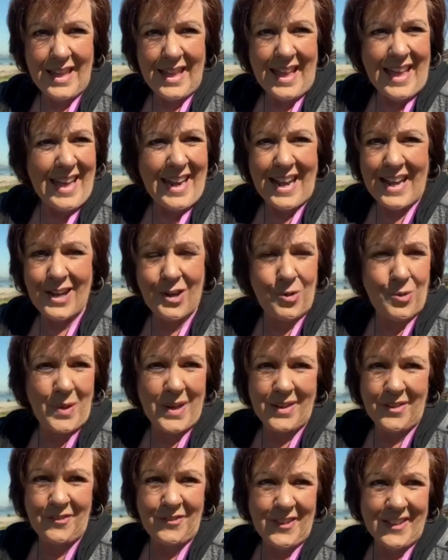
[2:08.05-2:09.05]
And I don't
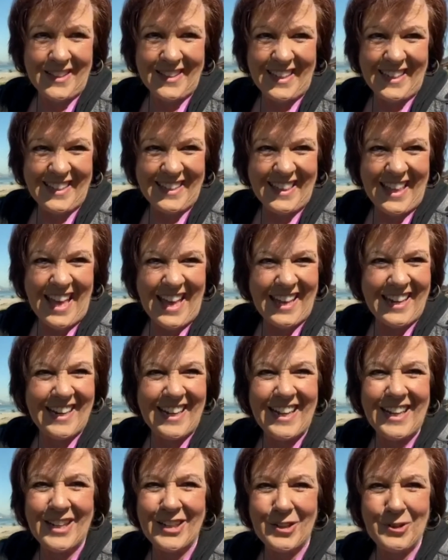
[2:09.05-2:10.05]
want to feel like that.
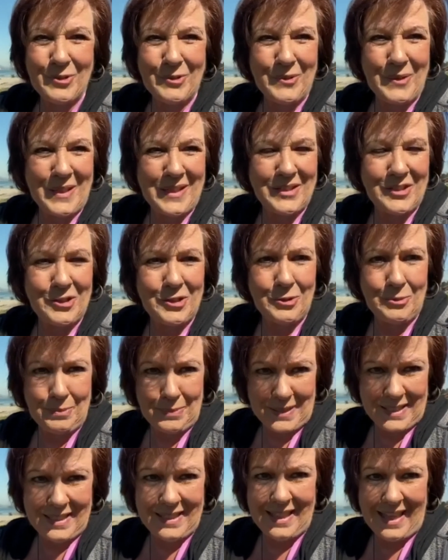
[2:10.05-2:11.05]
I don't want to
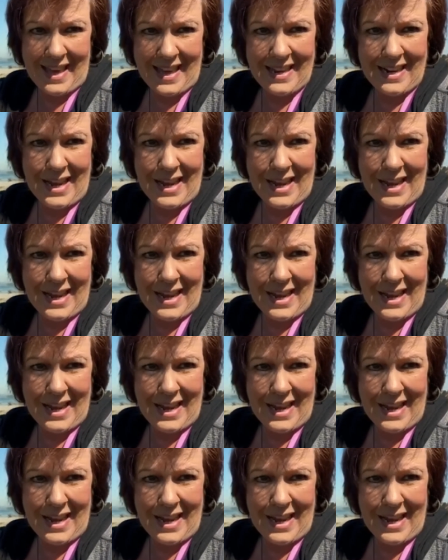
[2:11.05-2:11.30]
be that.